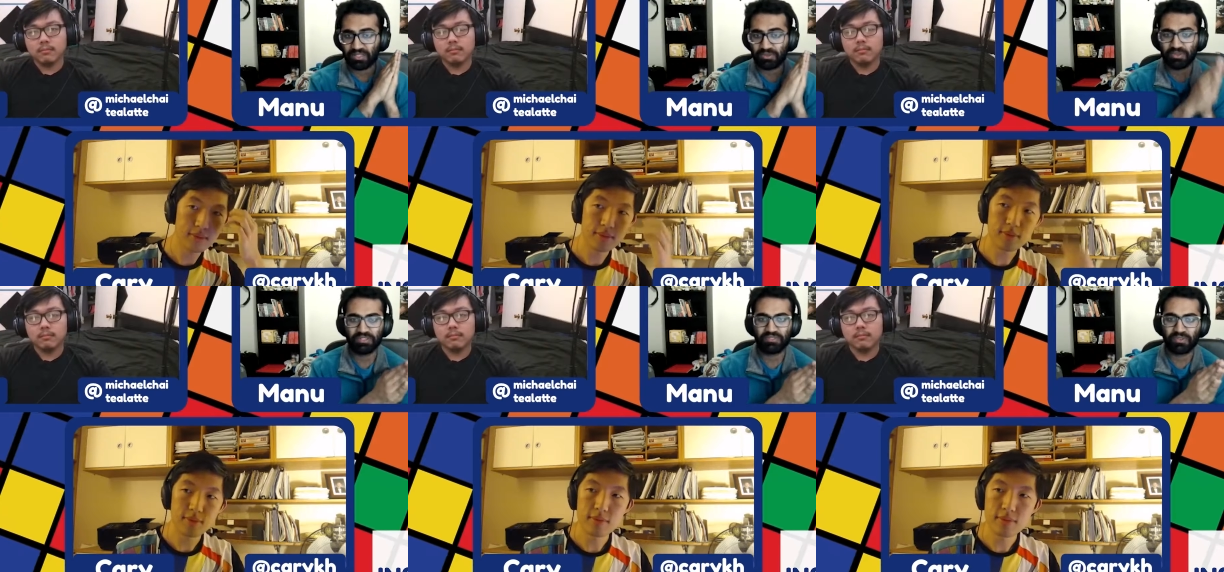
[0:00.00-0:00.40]

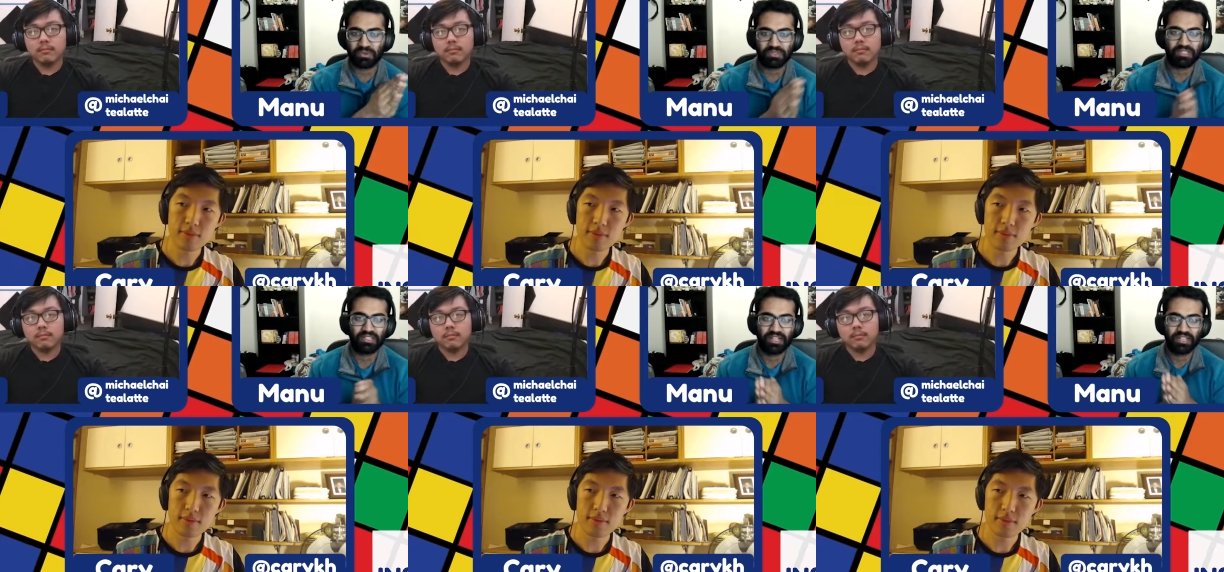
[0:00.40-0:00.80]
Speaker 1: you need to
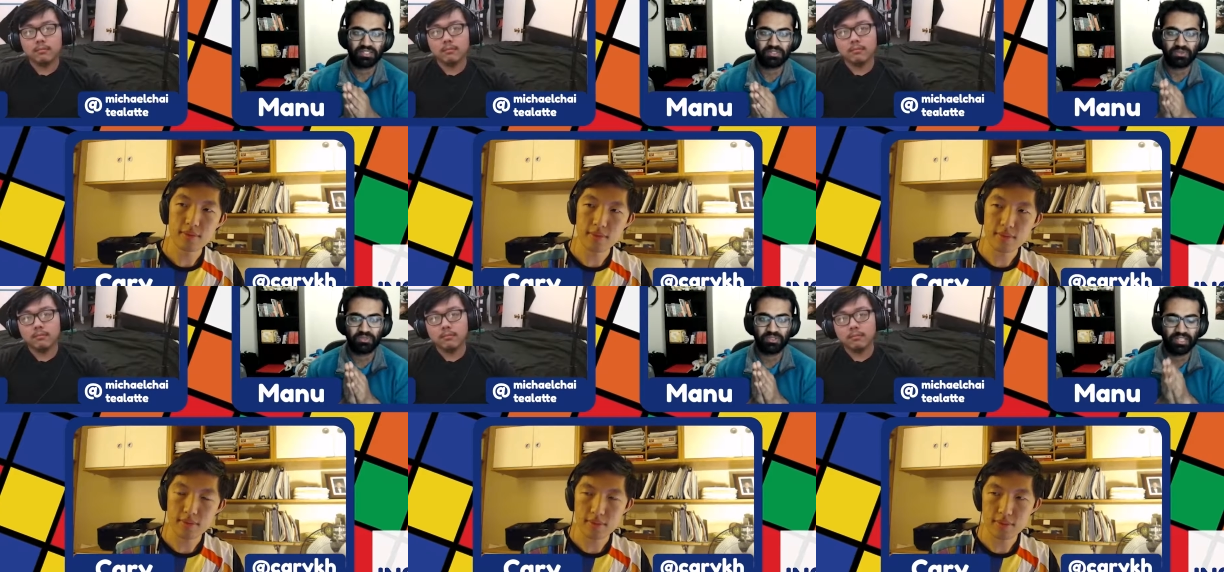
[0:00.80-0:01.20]
focus on high
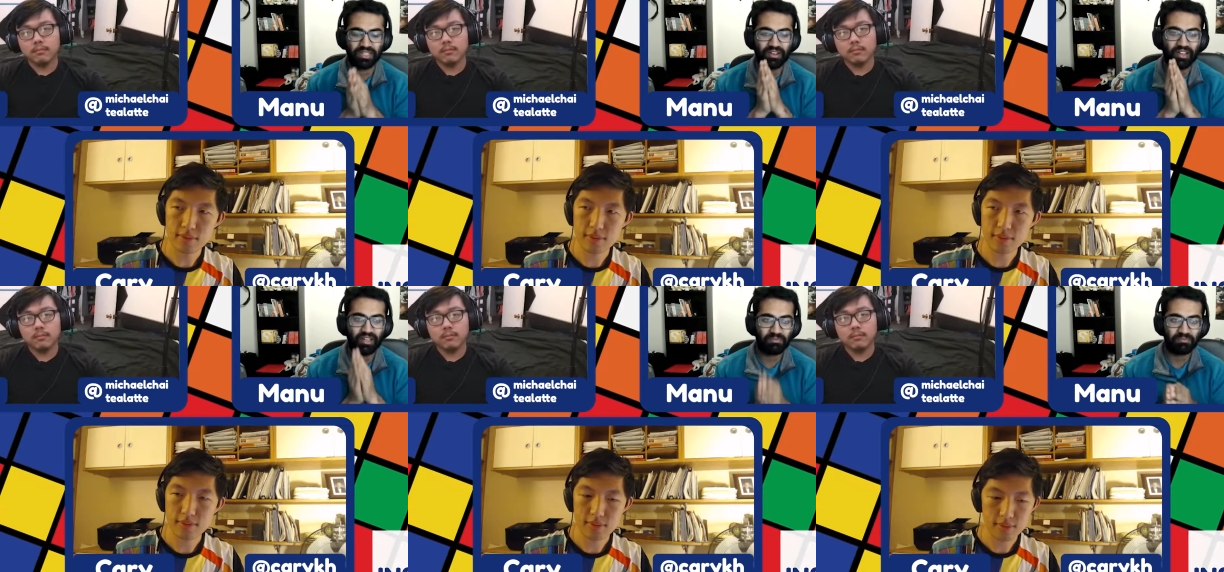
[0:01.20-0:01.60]
school and
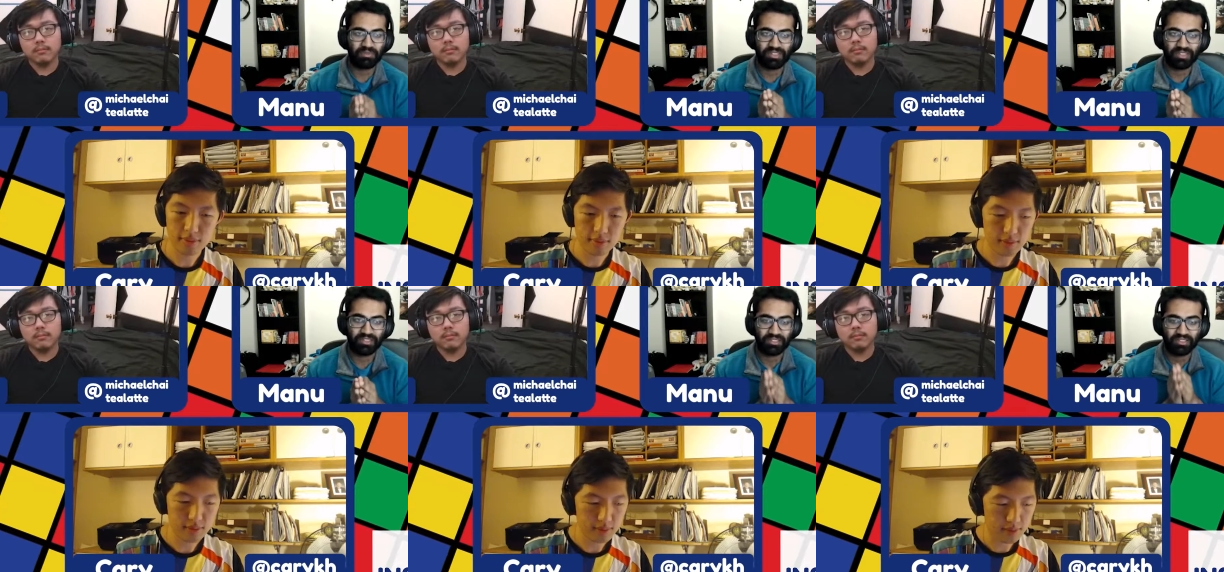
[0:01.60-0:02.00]
not
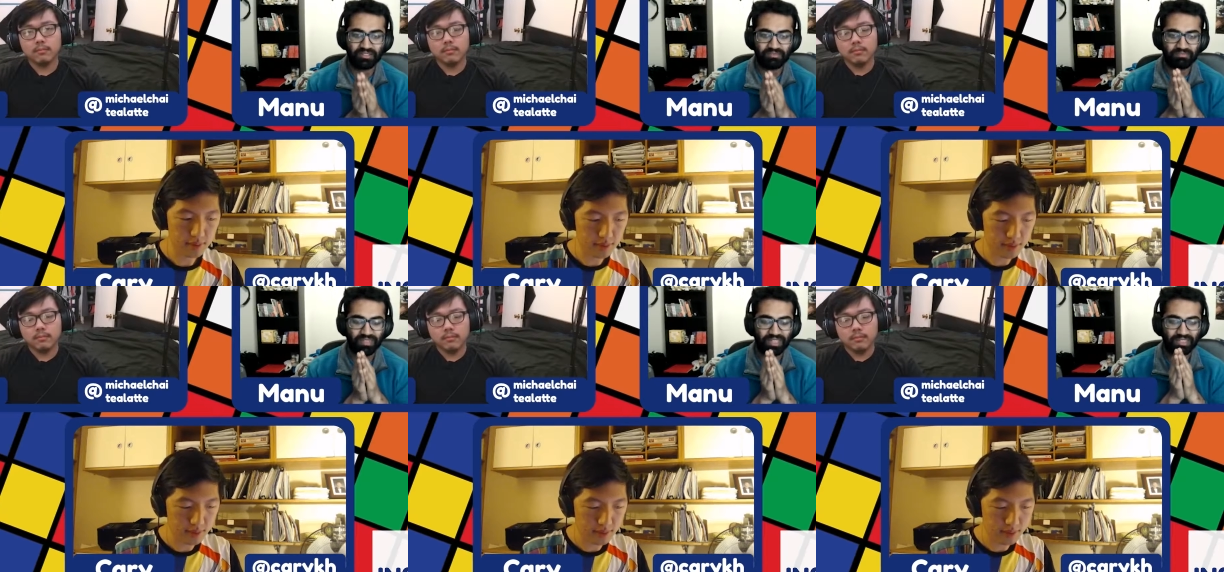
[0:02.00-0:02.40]
be
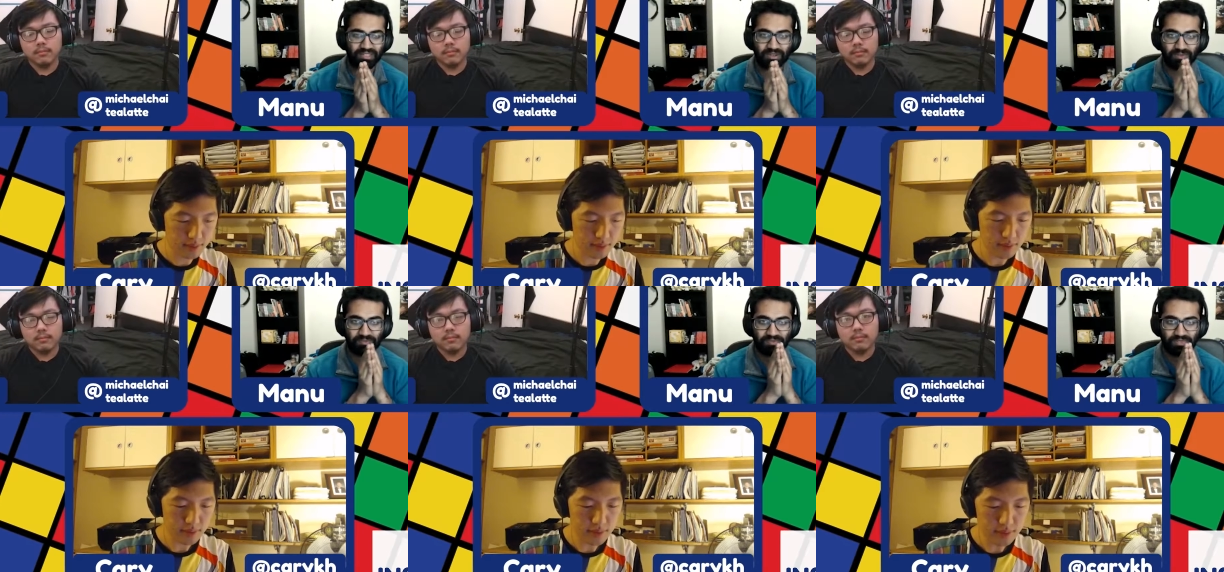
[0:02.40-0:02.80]
like, you
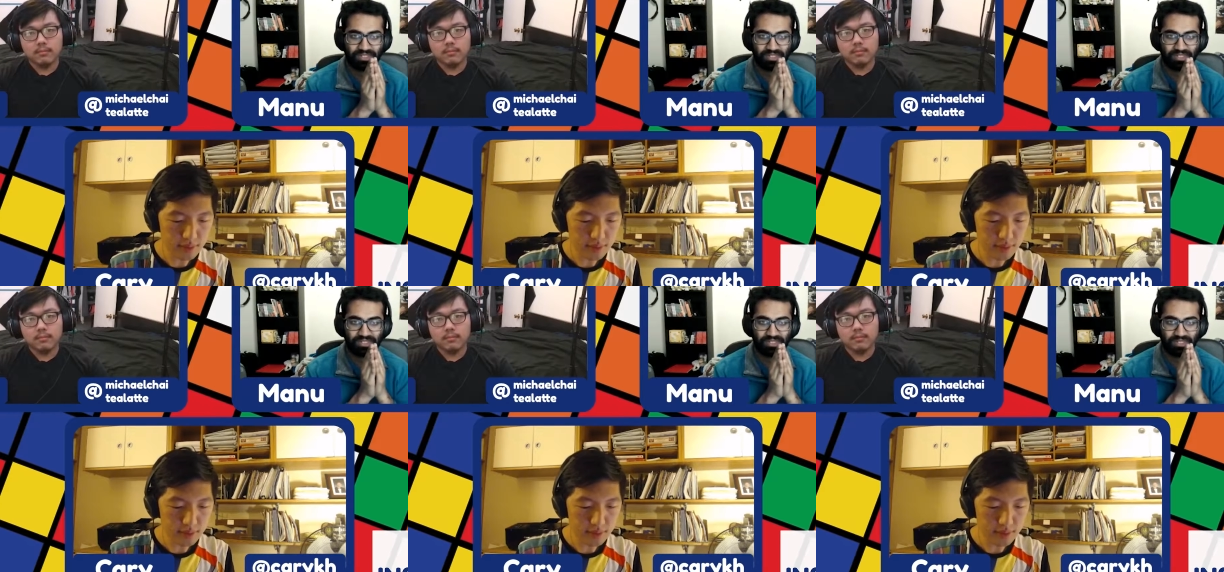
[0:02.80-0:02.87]
know,